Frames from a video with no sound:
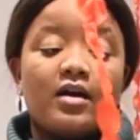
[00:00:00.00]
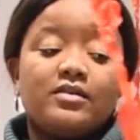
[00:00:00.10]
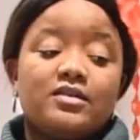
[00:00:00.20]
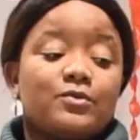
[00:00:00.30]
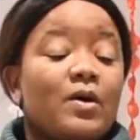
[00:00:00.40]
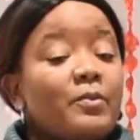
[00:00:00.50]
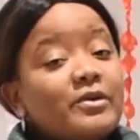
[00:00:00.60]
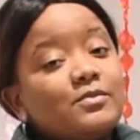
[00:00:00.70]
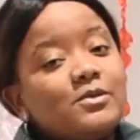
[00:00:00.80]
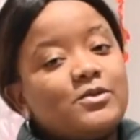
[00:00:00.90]
This is what I'm
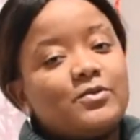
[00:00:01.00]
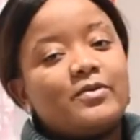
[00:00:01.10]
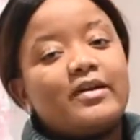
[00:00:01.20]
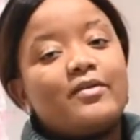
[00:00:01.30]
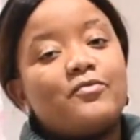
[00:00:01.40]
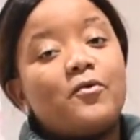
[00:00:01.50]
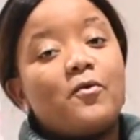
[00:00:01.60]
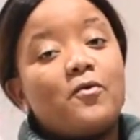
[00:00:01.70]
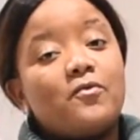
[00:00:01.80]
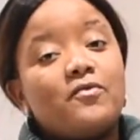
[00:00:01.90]
going to be doing
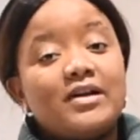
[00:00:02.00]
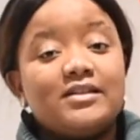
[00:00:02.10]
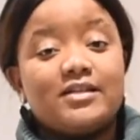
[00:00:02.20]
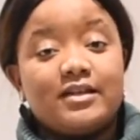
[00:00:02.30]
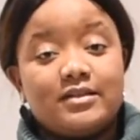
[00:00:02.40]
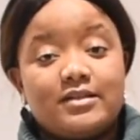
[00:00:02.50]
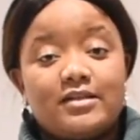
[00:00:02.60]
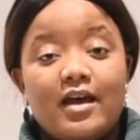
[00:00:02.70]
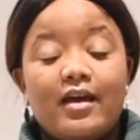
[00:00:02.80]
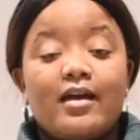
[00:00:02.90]
for Valentine's
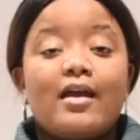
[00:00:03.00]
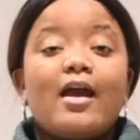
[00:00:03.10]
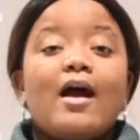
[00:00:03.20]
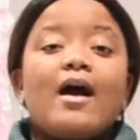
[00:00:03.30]
Day,